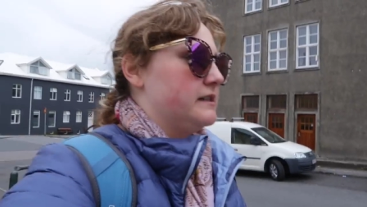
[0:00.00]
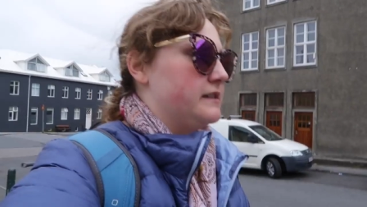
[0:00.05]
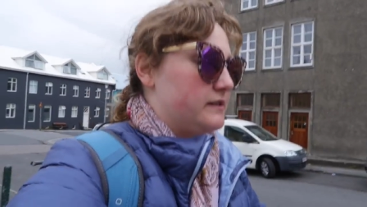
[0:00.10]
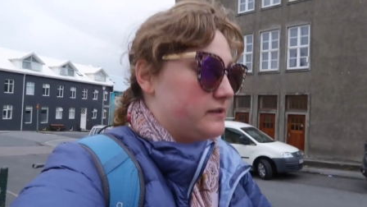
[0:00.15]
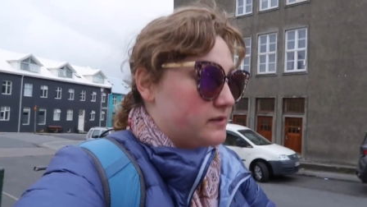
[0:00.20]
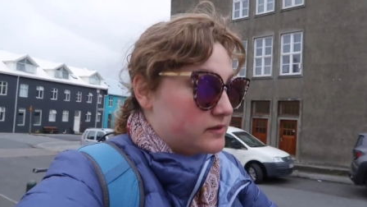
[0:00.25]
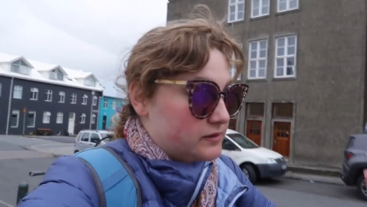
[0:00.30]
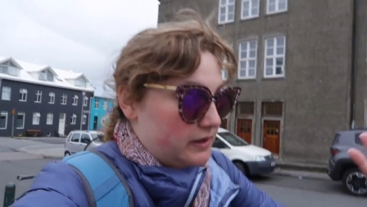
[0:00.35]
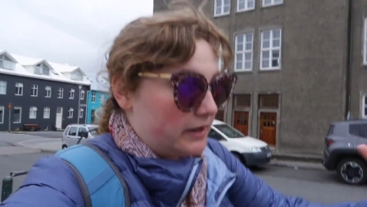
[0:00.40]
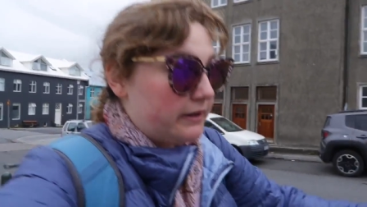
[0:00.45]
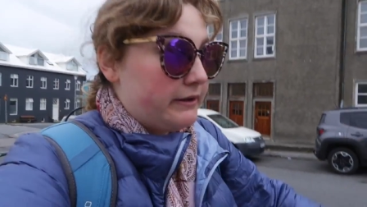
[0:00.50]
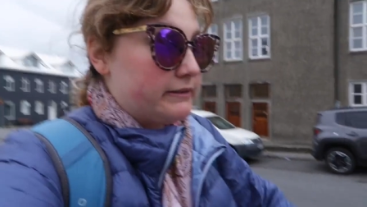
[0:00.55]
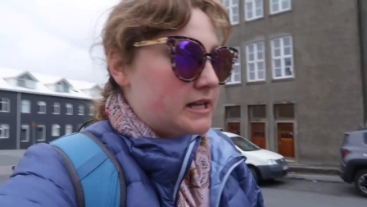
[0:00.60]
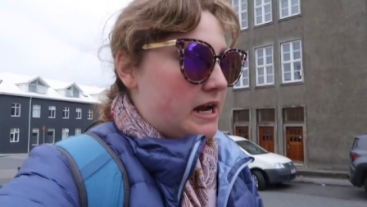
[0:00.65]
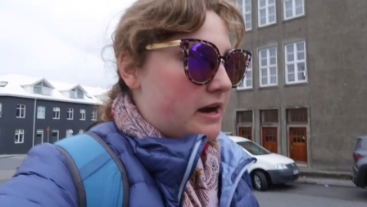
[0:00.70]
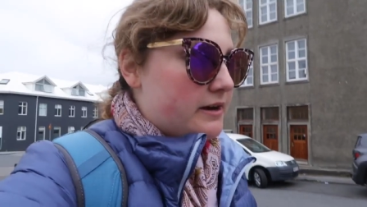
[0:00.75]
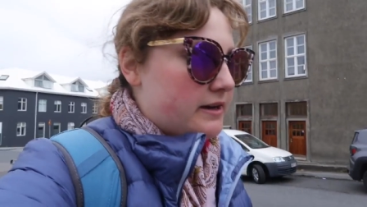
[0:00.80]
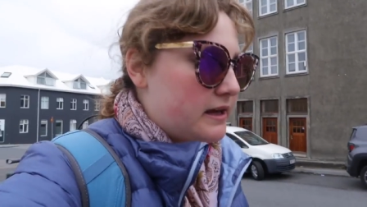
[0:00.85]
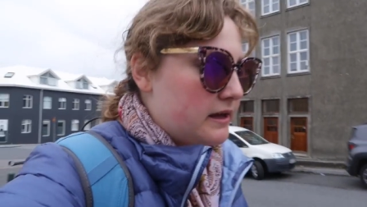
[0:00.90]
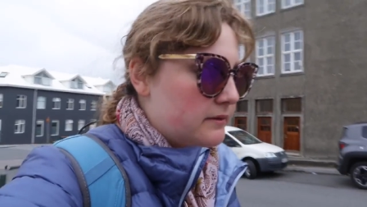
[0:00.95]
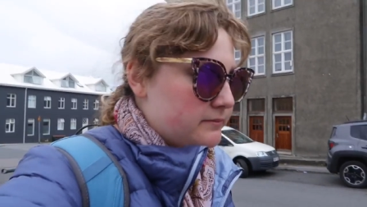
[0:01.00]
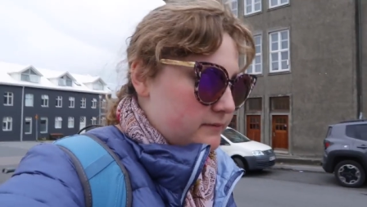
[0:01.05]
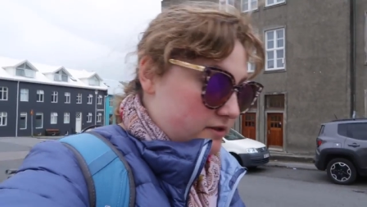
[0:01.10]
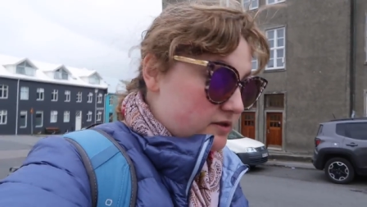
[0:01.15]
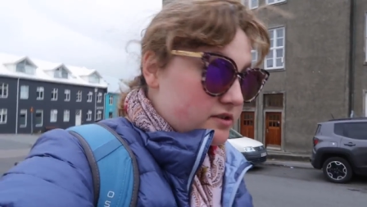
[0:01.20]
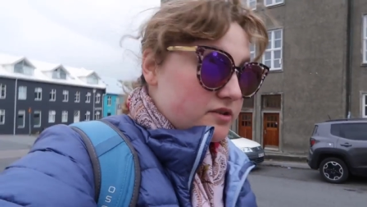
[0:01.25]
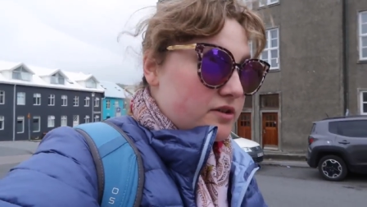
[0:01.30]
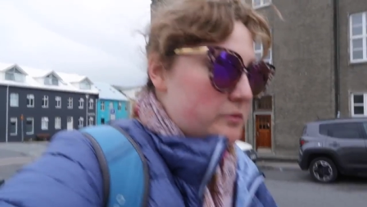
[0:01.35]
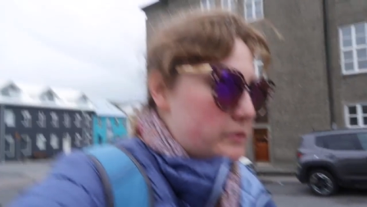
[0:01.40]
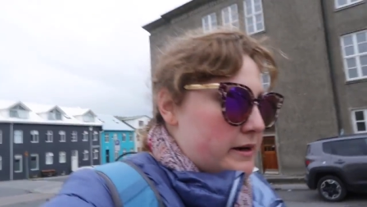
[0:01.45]
because how tired I am,
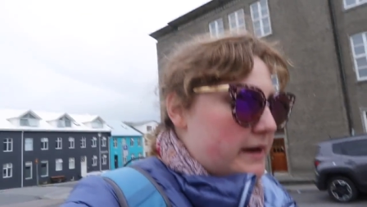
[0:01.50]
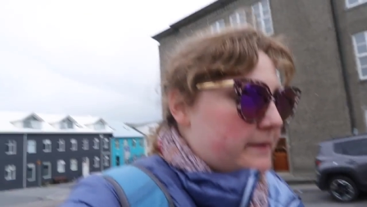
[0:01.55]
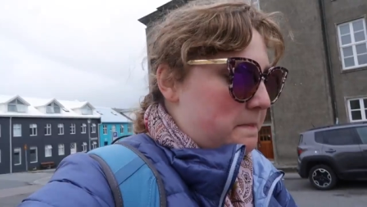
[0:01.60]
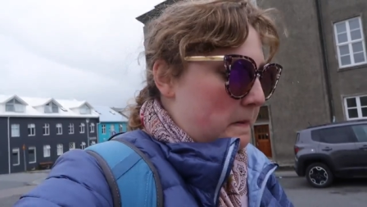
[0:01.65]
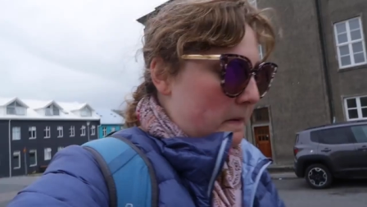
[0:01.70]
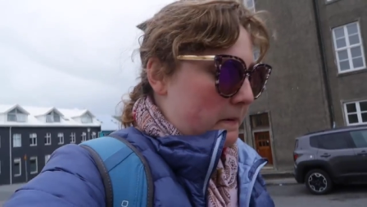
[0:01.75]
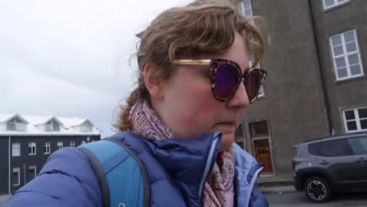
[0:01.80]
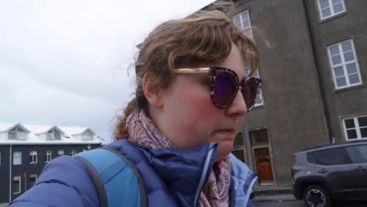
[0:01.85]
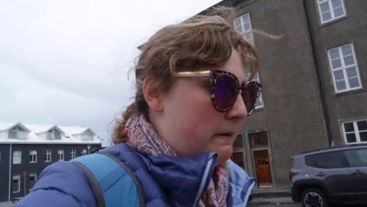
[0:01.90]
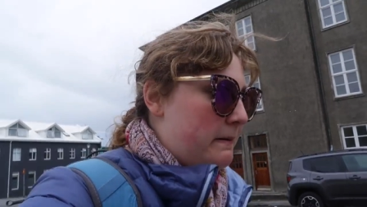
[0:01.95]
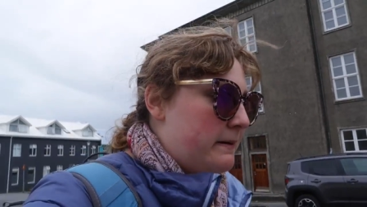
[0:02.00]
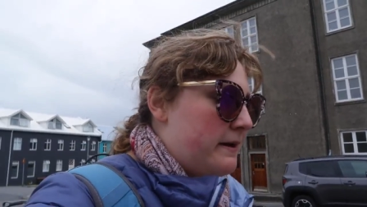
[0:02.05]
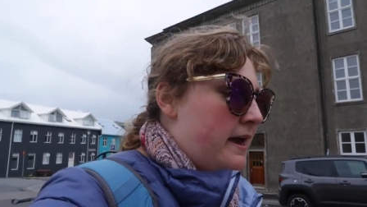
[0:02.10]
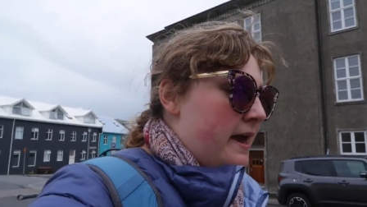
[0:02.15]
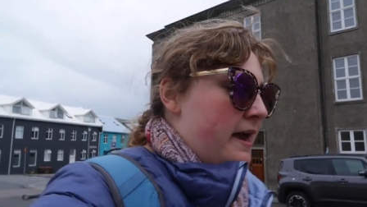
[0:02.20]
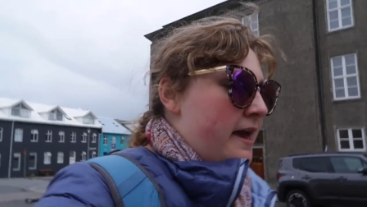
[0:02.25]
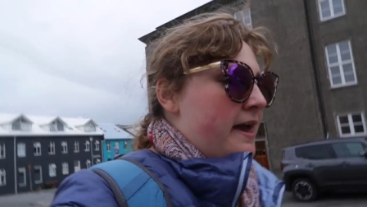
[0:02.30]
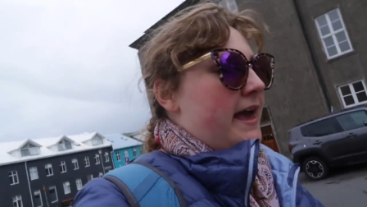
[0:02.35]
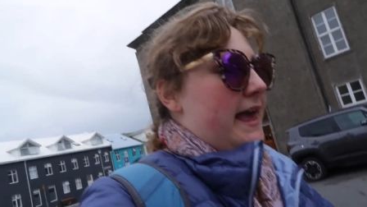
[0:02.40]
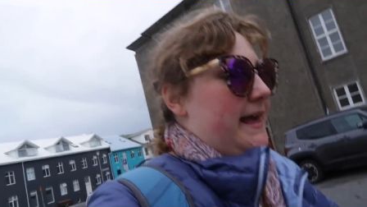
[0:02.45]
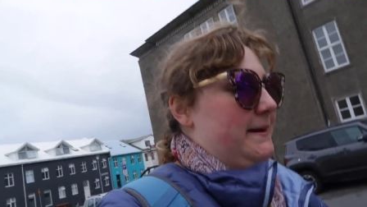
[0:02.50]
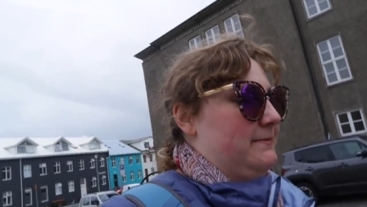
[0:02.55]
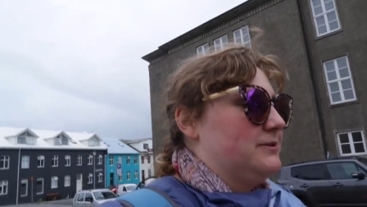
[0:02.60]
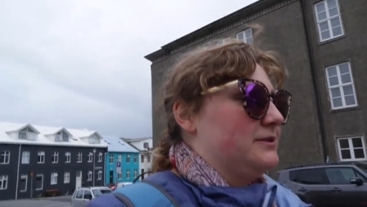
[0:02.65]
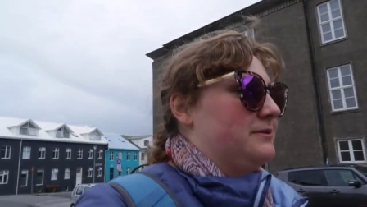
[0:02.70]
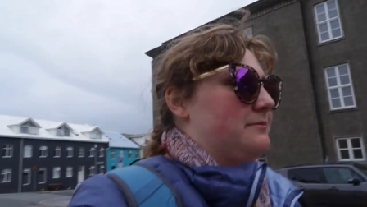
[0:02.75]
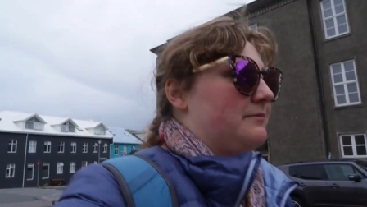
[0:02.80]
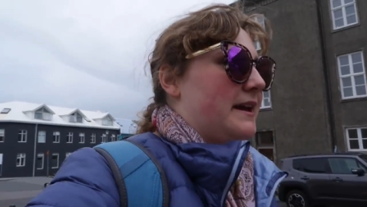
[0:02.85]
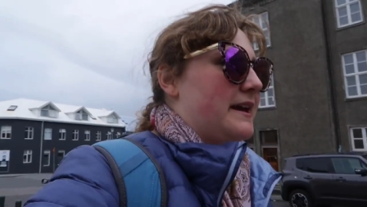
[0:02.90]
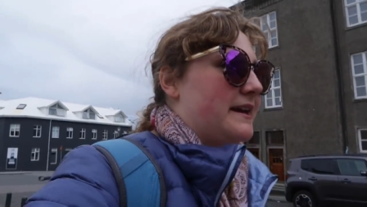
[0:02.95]
there's no way I'd be
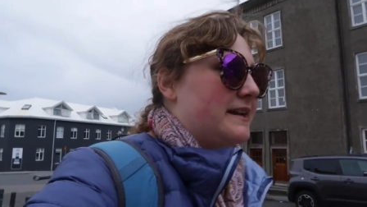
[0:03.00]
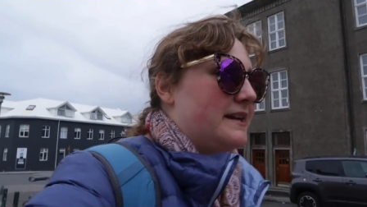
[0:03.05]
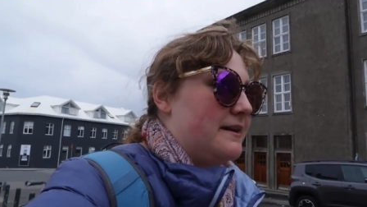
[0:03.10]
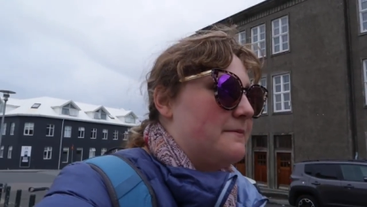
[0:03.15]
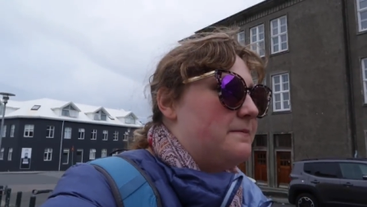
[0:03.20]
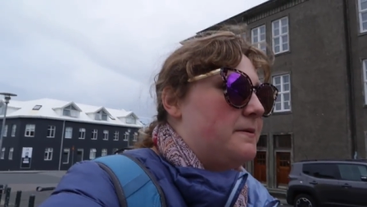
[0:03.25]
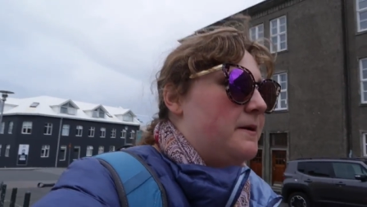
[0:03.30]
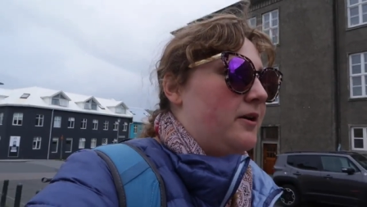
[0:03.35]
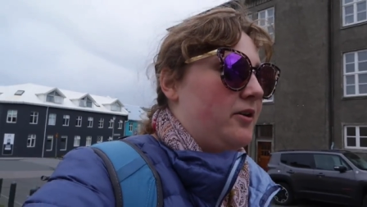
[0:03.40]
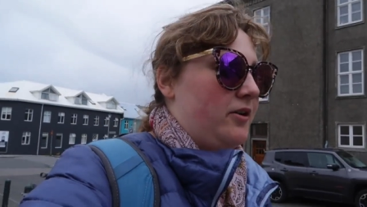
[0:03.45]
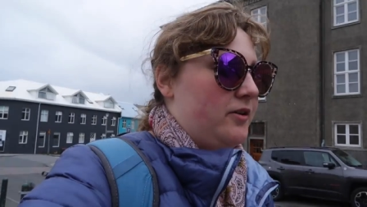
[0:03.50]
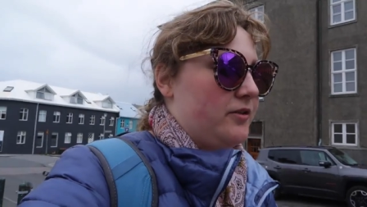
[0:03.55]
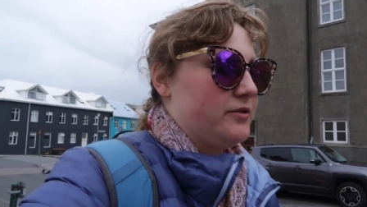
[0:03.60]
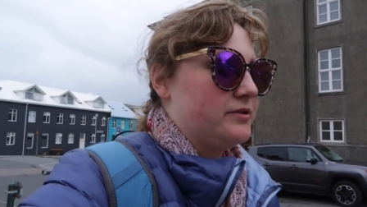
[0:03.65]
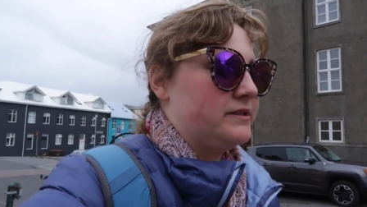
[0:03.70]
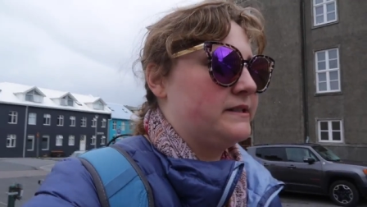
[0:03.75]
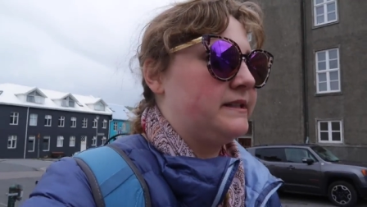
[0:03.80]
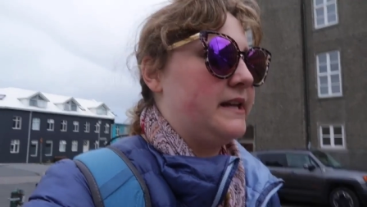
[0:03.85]
able to make it up all those